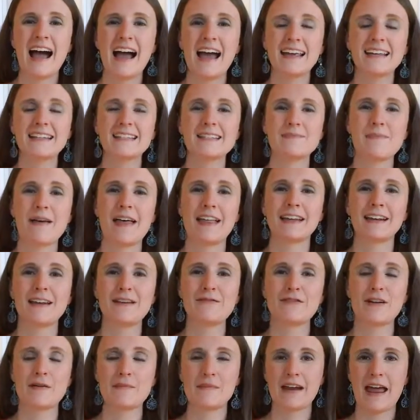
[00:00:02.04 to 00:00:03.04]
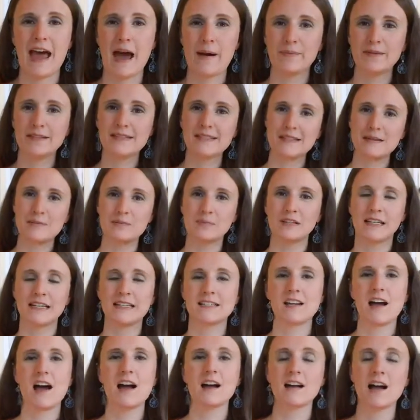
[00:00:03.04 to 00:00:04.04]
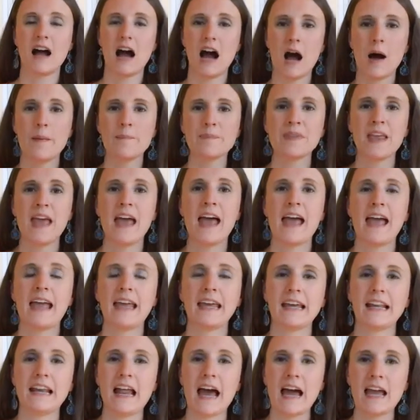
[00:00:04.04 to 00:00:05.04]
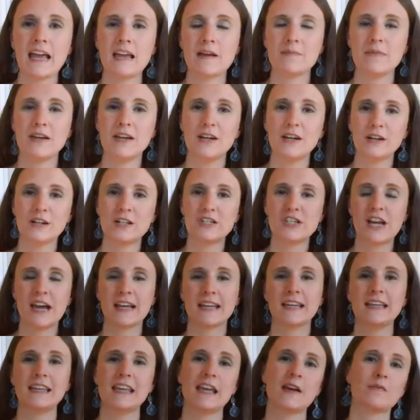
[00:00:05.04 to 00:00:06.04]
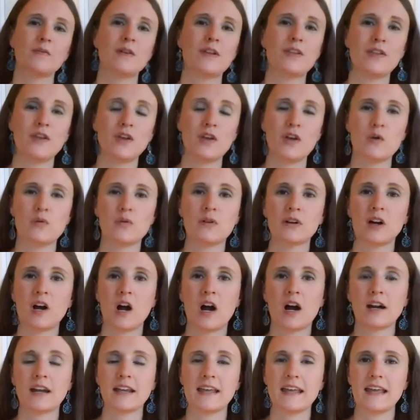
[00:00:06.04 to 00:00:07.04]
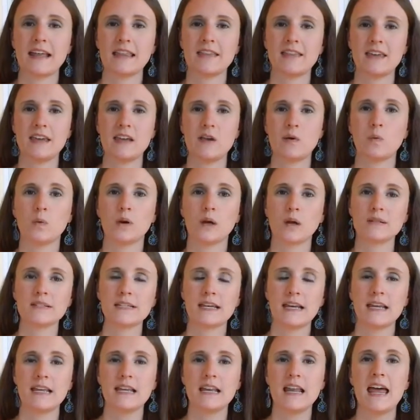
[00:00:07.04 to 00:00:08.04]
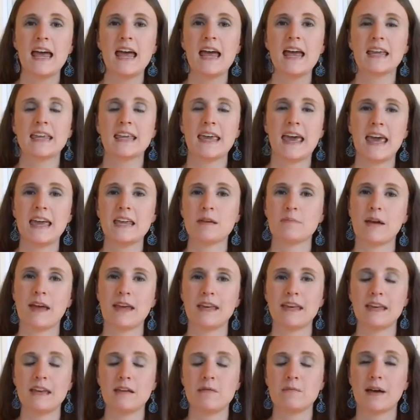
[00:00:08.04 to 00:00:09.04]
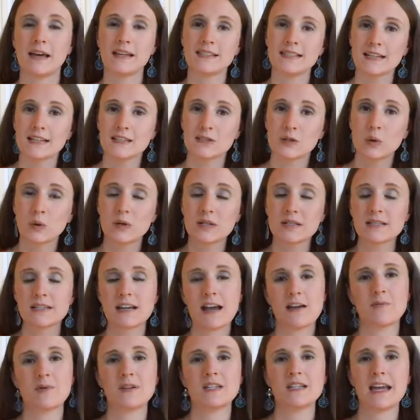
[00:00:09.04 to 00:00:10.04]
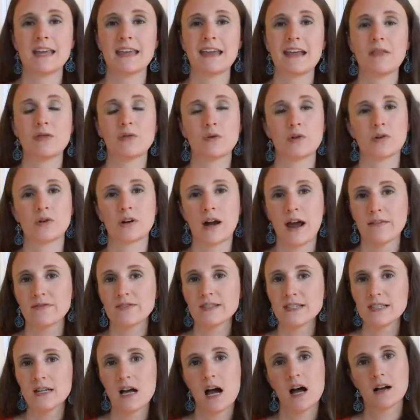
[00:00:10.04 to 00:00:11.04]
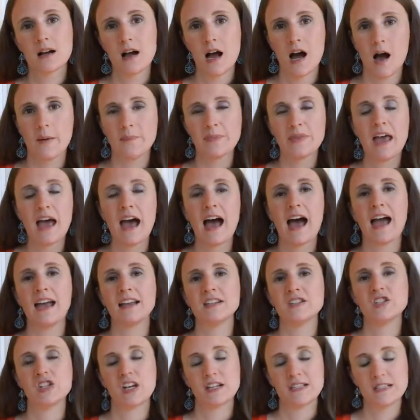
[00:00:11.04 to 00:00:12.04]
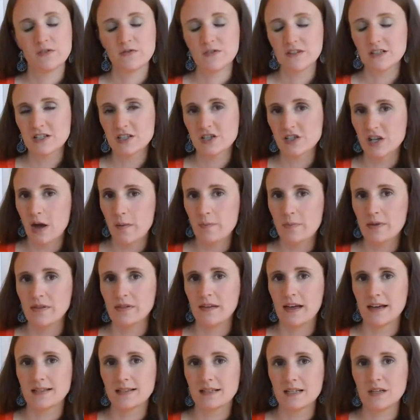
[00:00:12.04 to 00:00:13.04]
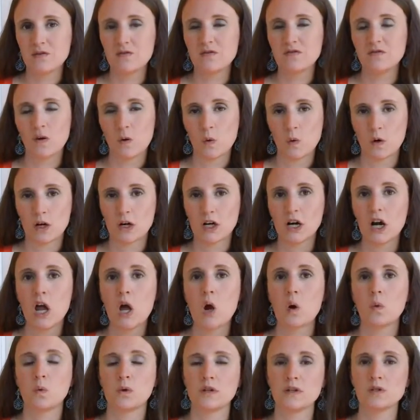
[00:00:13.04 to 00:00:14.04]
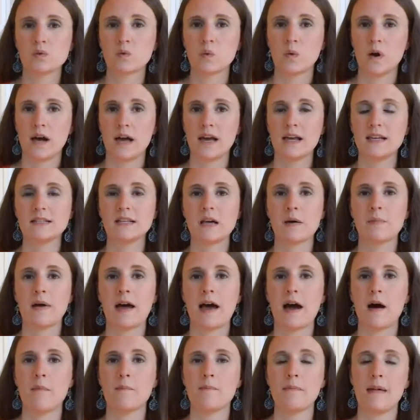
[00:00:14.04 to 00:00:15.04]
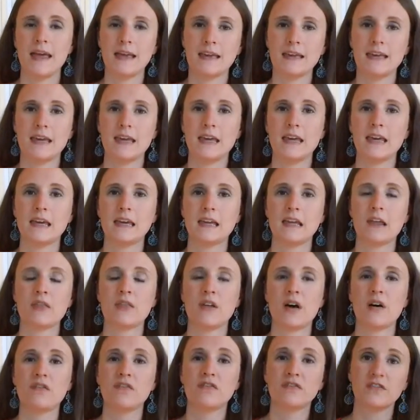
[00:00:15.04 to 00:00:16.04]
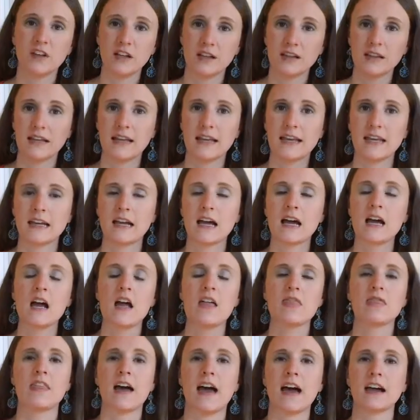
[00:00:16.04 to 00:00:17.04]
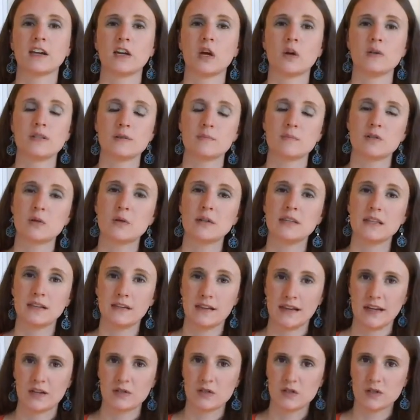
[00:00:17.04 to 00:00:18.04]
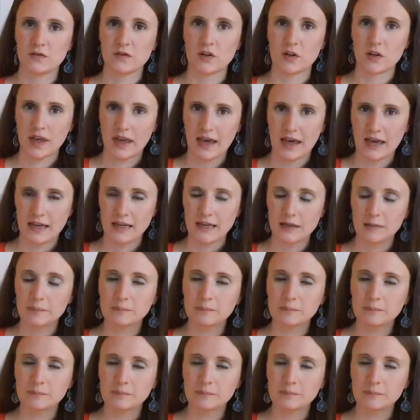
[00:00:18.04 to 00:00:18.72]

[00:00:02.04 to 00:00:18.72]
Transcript: Hi, it's Melanie from ItHappensInABlink.com and I am here checking in with you regarding the Wilton Cake Baking Basics course that I've been taking through Craftsy.com. I just finished up lesson four which was about making the filling that goes in between the layers of your cake.